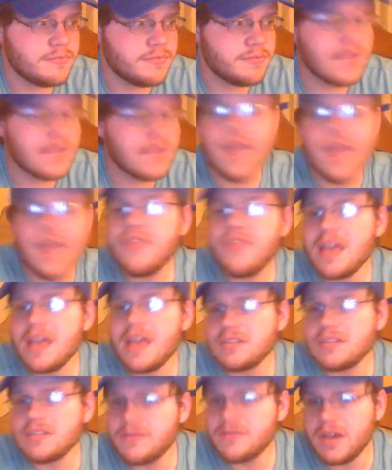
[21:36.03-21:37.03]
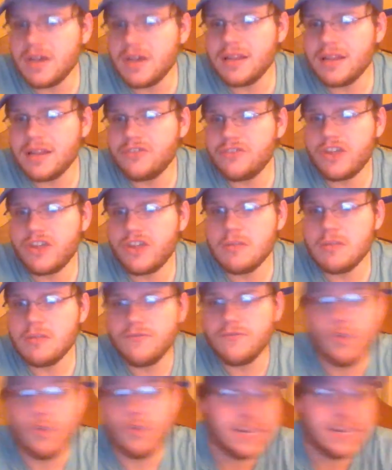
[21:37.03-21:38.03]
anything else I've done on this channel
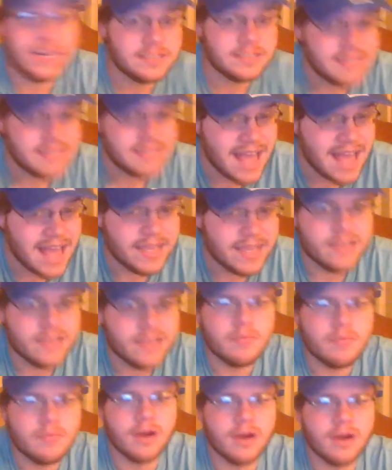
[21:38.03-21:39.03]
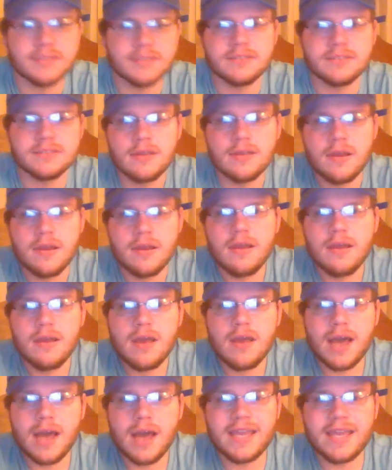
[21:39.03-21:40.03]
before, and it's not Kingdom Hearts.
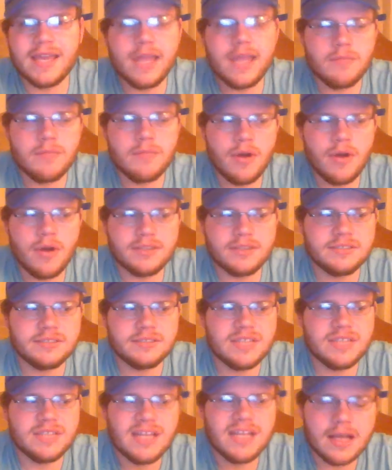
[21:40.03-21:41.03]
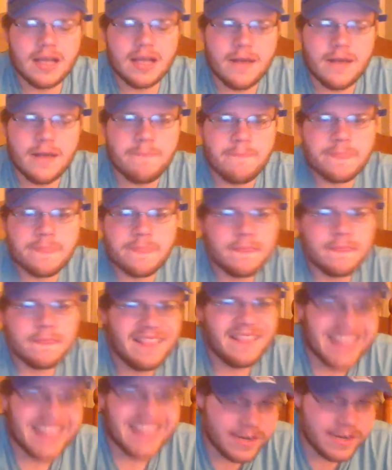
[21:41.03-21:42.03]
Kingdom Hearts is gonna come
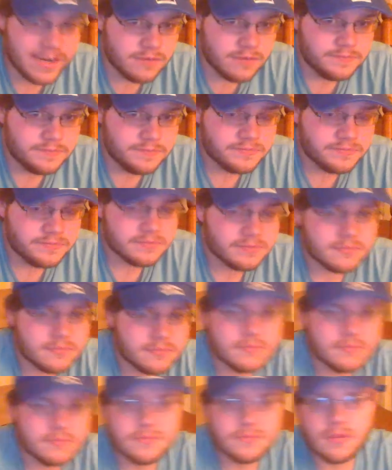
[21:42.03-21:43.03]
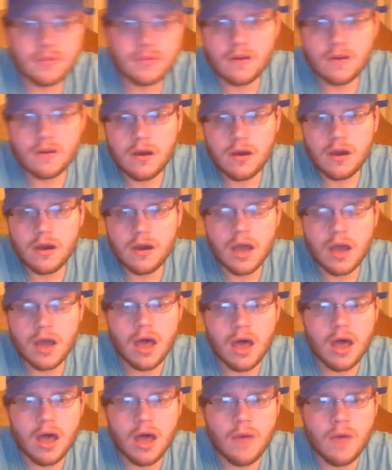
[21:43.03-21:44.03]
later.
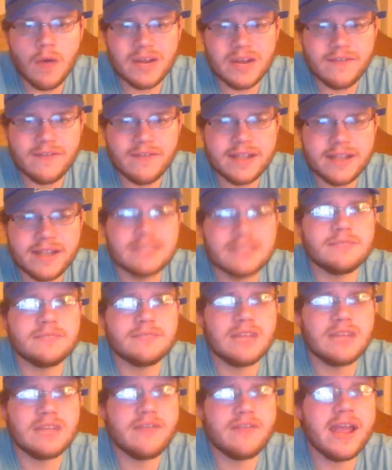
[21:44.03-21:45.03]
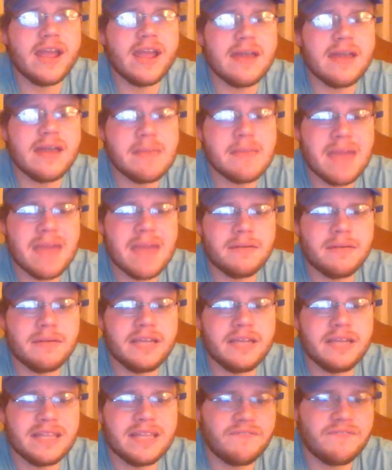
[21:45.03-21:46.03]
Whenever I am able to
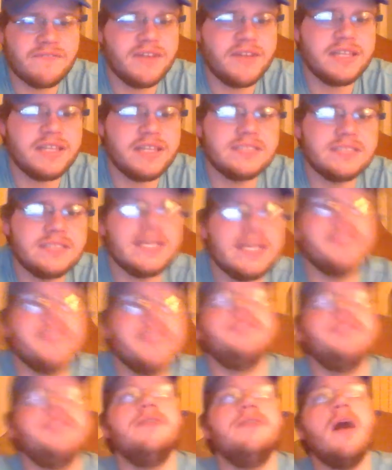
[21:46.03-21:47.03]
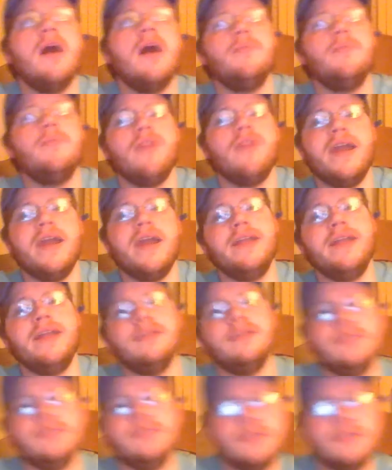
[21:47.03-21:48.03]
get the fundings together to upgrade
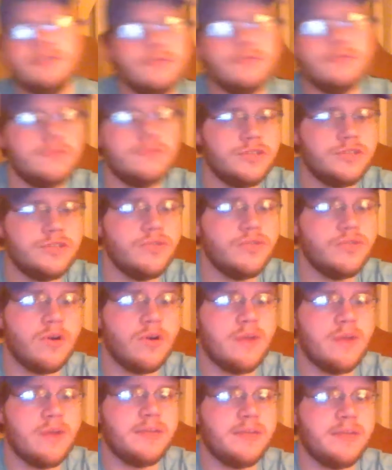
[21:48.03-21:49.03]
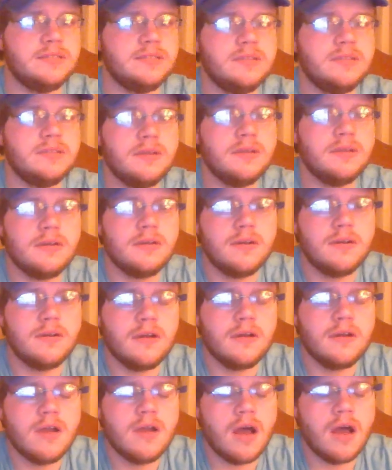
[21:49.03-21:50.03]
to new equipment.
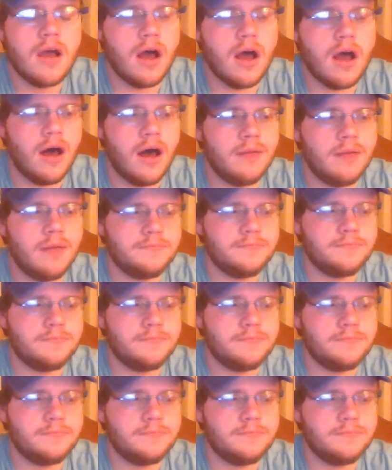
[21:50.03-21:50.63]
And